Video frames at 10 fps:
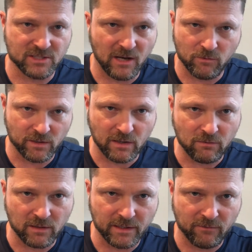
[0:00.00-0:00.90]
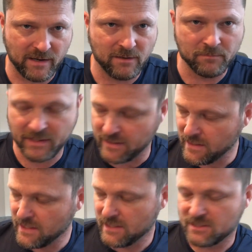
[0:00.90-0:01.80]
not one locally around me.
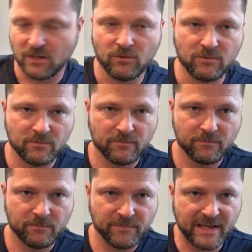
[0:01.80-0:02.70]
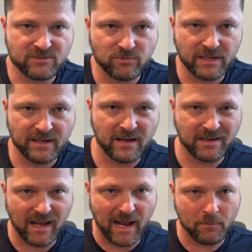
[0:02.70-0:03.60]
So that's really not
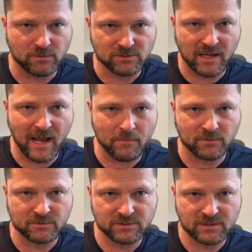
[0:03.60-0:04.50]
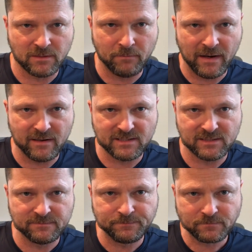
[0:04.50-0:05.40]
an apples to apples
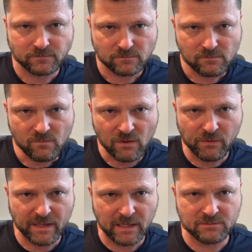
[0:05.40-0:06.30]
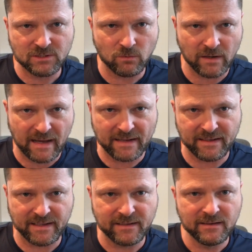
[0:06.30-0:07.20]
comparison when it comes to what I
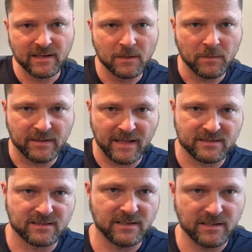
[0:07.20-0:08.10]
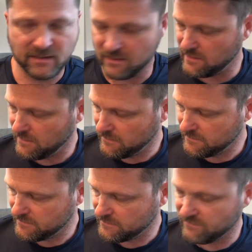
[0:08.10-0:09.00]
did, but that's the
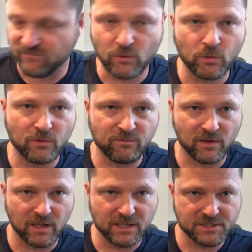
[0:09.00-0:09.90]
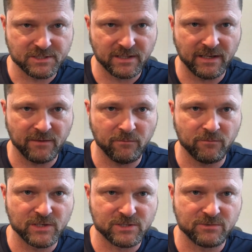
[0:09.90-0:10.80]
full flush.
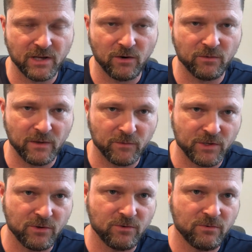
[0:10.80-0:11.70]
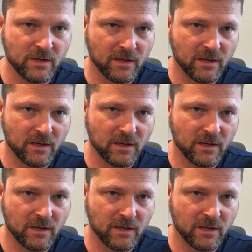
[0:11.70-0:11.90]
And just know that when you